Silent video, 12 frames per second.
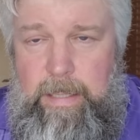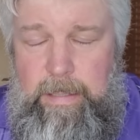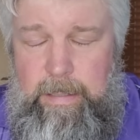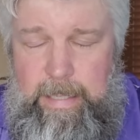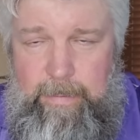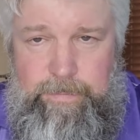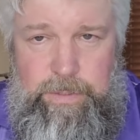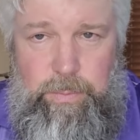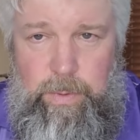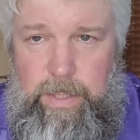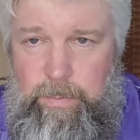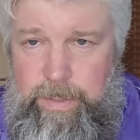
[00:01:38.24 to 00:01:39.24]
After
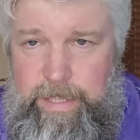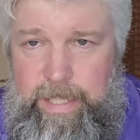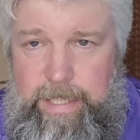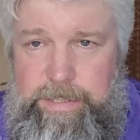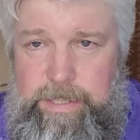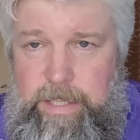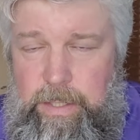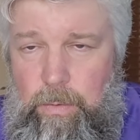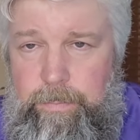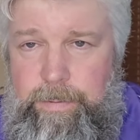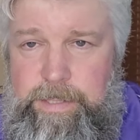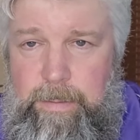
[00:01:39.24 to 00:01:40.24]
21 days, then it
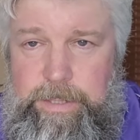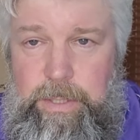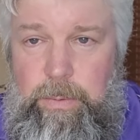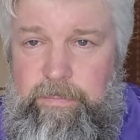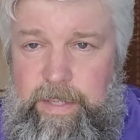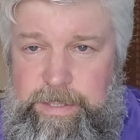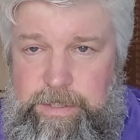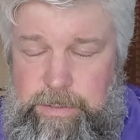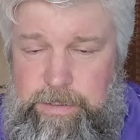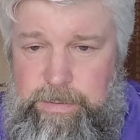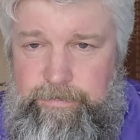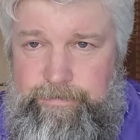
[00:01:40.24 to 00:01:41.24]
opens up to investors.